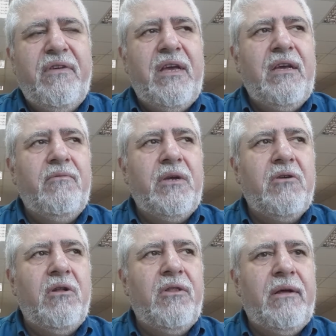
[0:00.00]
We
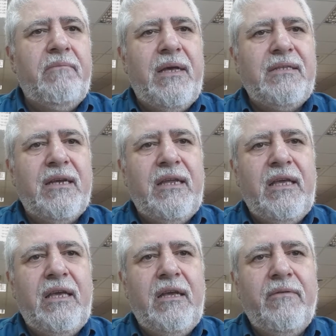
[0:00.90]
call them
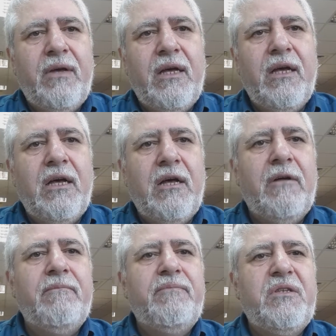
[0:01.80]
basically
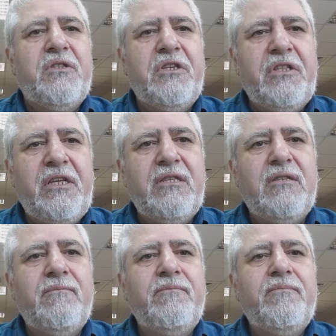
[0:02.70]
the
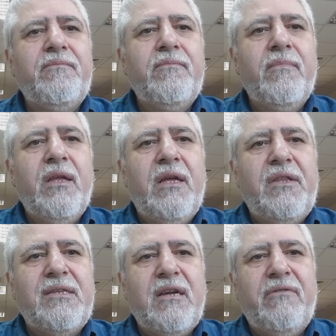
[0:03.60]
3Ds:
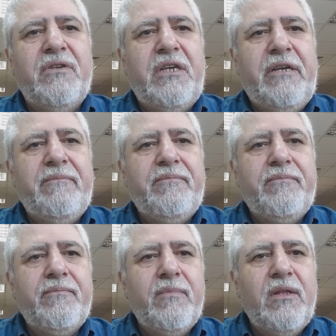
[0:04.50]
discovery,
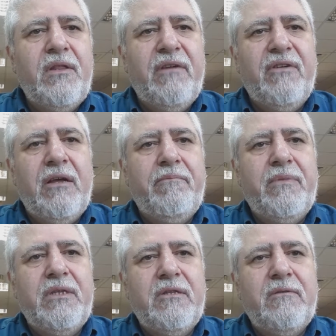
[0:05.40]

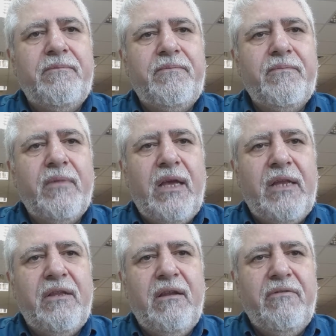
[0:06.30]
development,
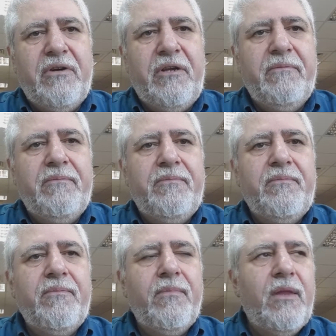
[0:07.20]
and delivery.
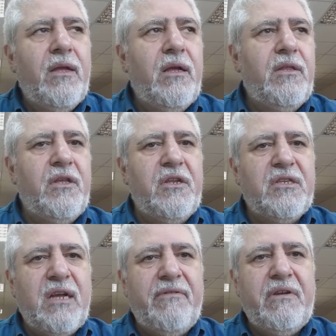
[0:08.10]
The
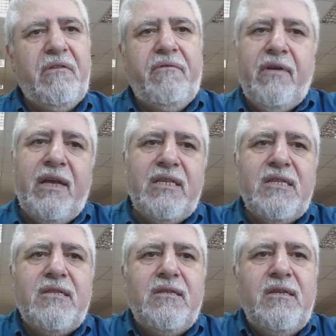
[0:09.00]
discovery
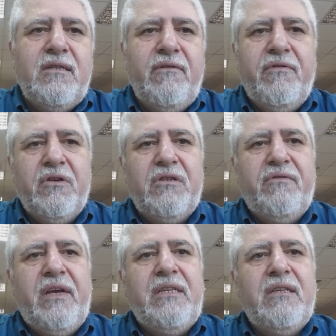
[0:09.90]
phase is the first
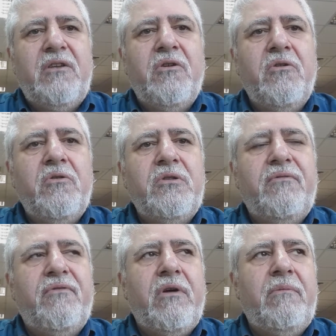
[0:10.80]
phase. It goes
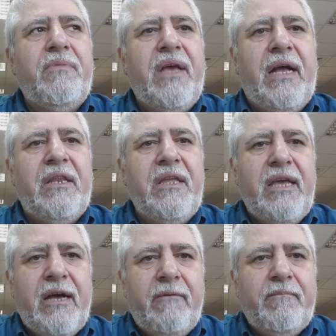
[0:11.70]
from the
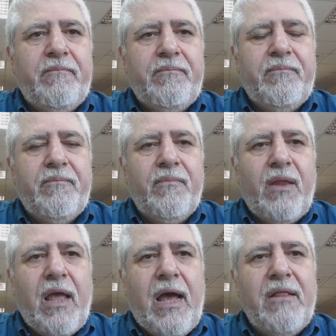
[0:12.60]
idea
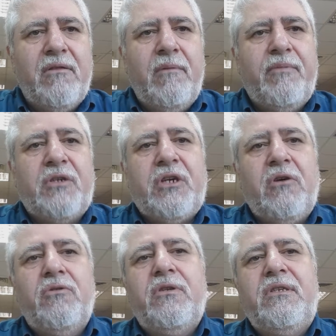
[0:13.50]
until
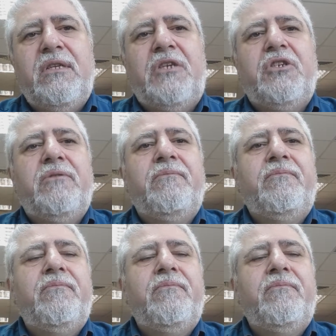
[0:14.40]
project authorization.